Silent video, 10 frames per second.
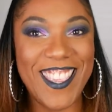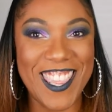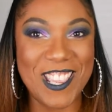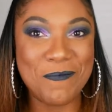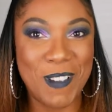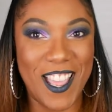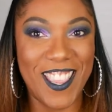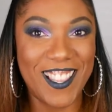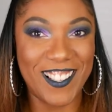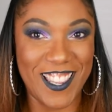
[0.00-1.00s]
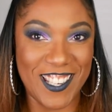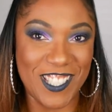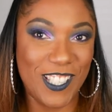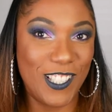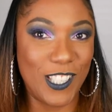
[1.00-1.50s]
in my
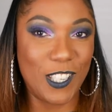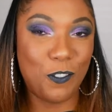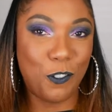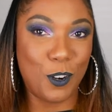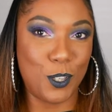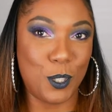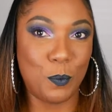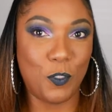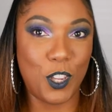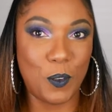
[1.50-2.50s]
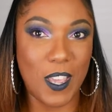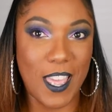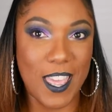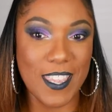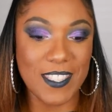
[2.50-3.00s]
collection looking for a dupe for you
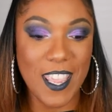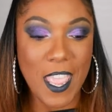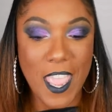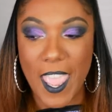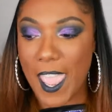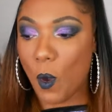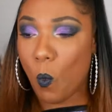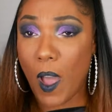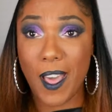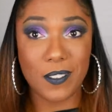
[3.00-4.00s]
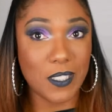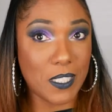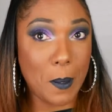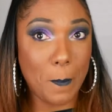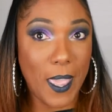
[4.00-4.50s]
guys. And while
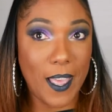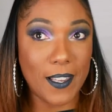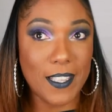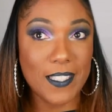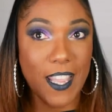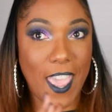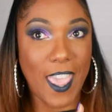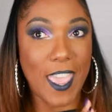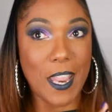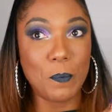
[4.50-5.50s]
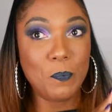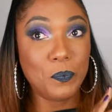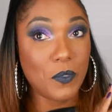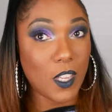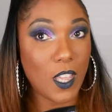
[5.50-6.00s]
some palettes had
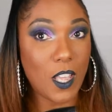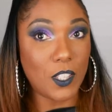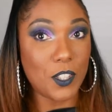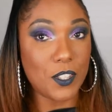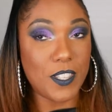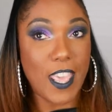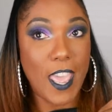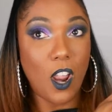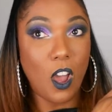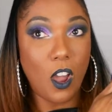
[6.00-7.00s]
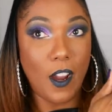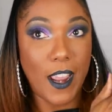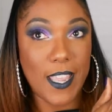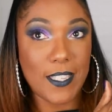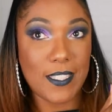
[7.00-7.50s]
colors that are
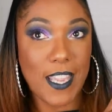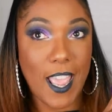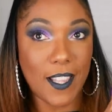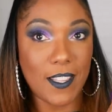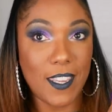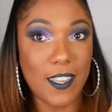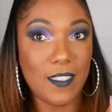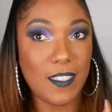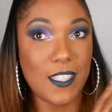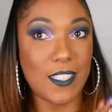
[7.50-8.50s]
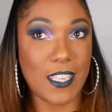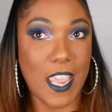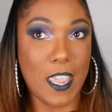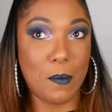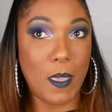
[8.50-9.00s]
exactly the
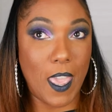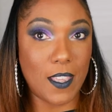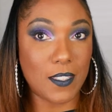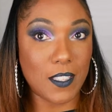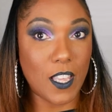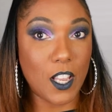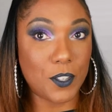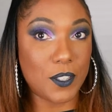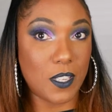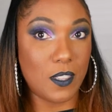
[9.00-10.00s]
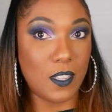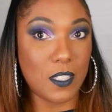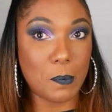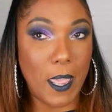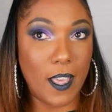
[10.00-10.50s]
same as the colors in
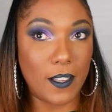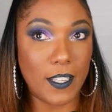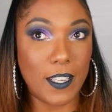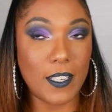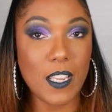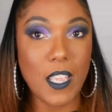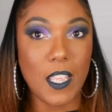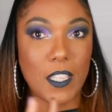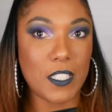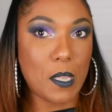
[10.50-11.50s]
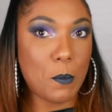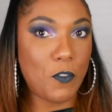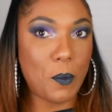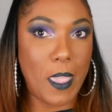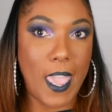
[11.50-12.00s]
this palette. Some
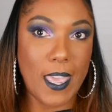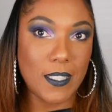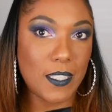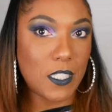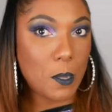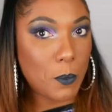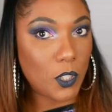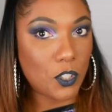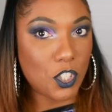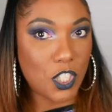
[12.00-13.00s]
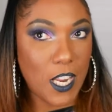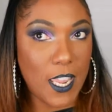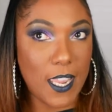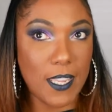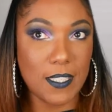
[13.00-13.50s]
of them had similar
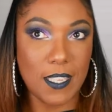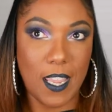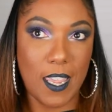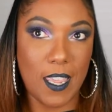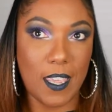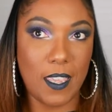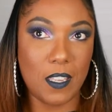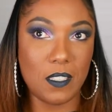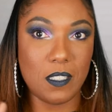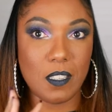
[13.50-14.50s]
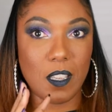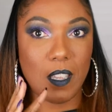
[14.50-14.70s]
shades and